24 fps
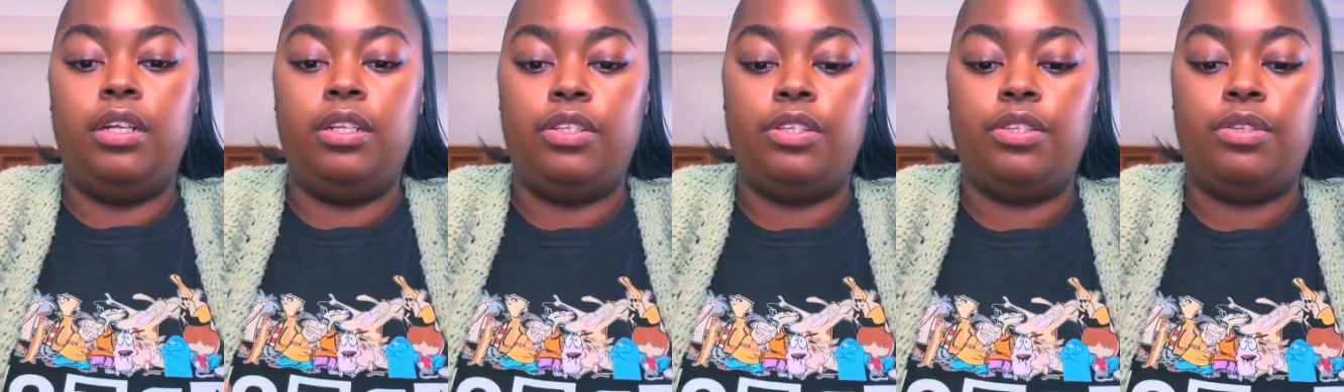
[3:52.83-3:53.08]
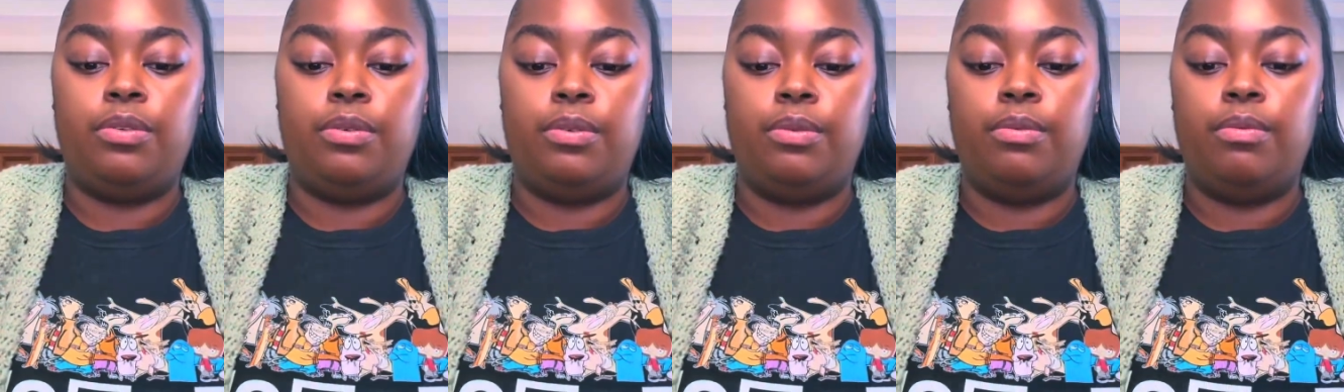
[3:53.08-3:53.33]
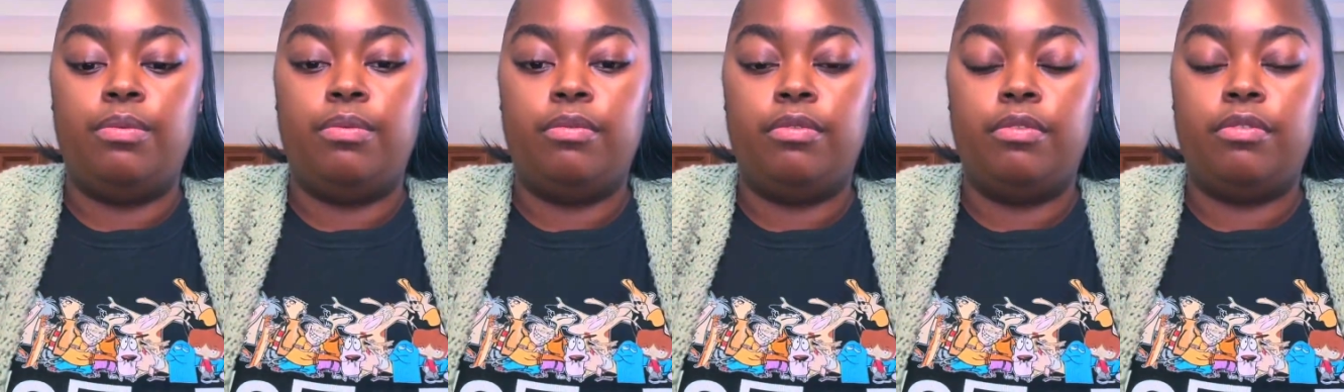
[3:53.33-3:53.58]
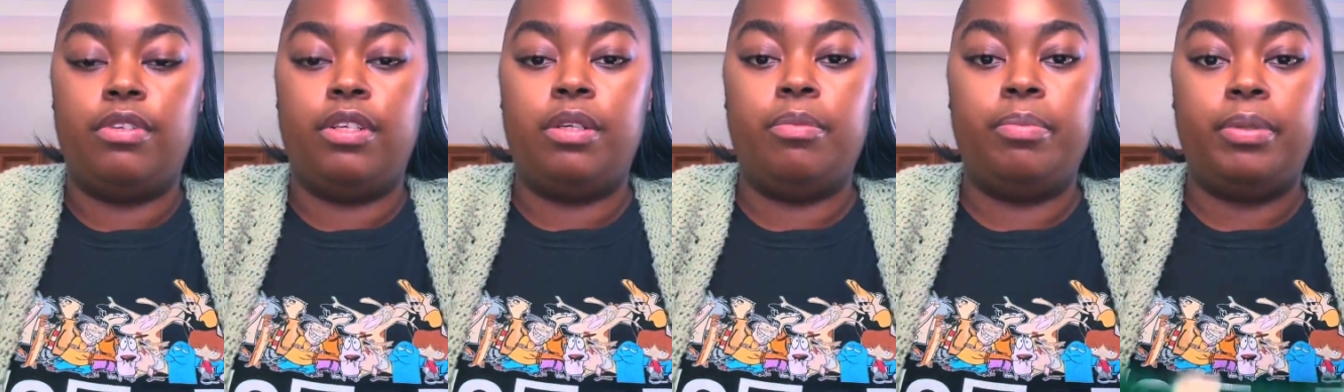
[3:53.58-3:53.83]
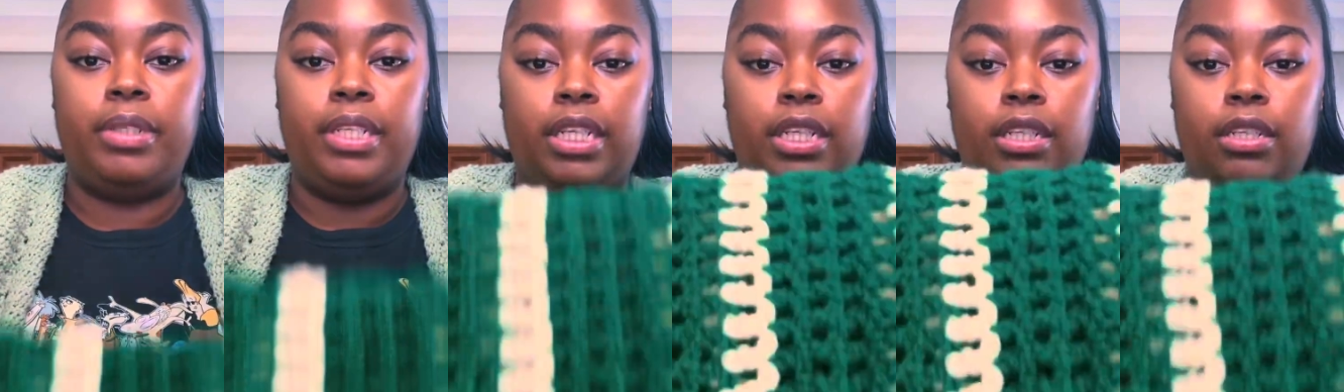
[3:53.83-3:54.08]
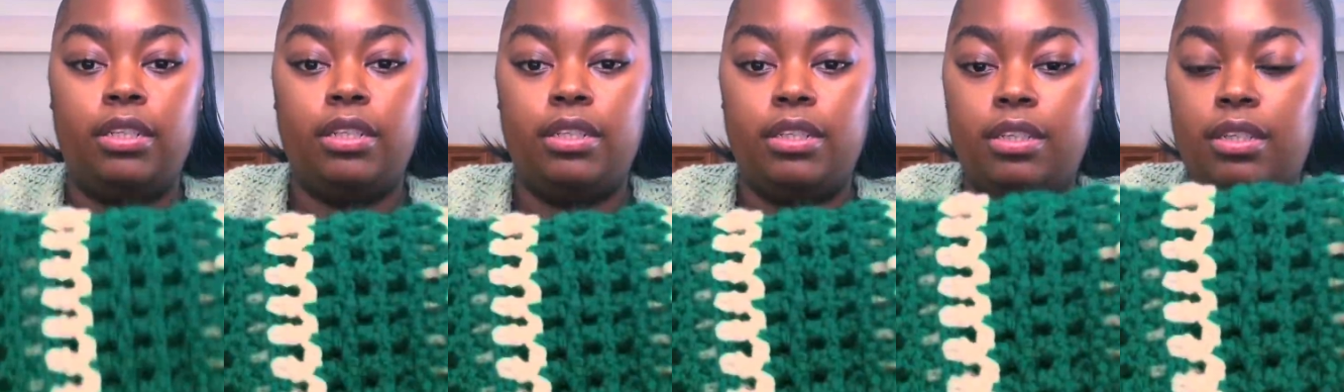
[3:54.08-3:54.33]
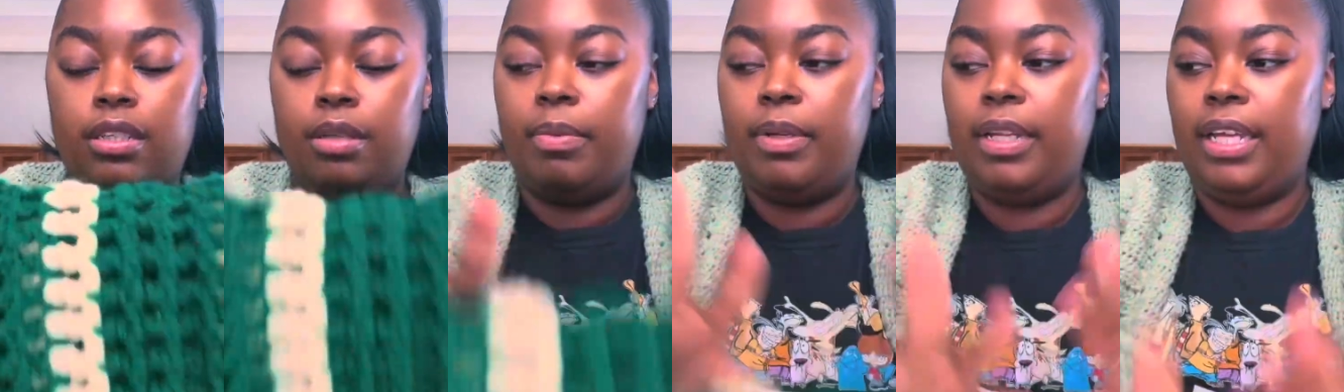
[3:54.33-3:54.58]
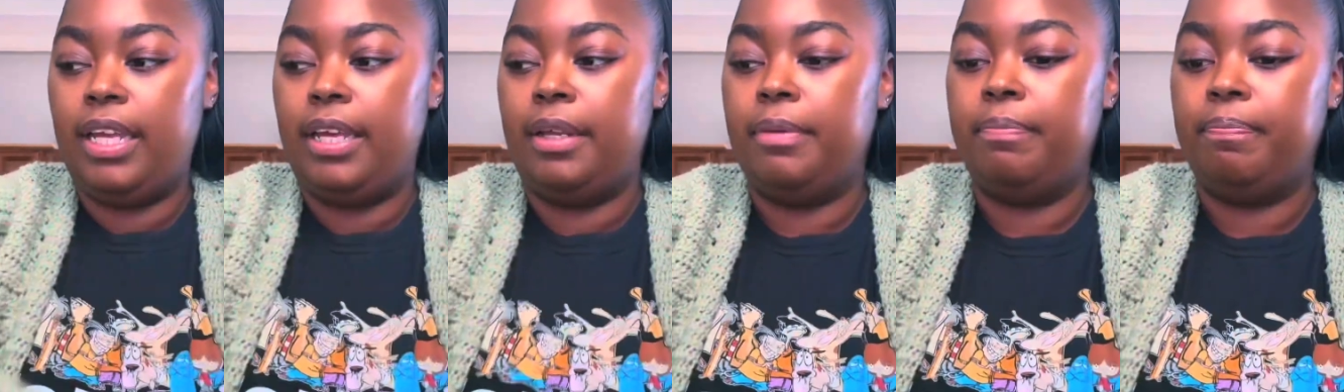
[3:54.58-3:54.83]
to complete the
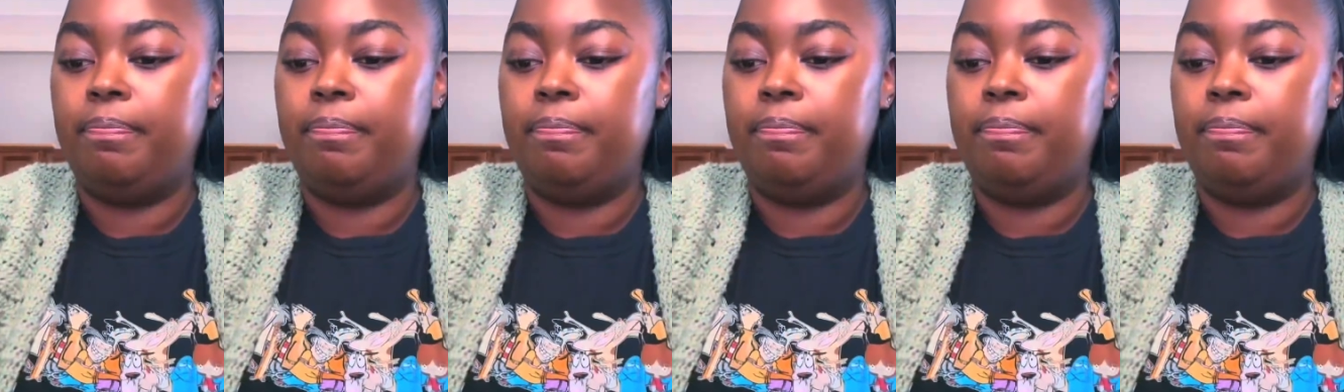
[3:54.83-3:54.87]
plan.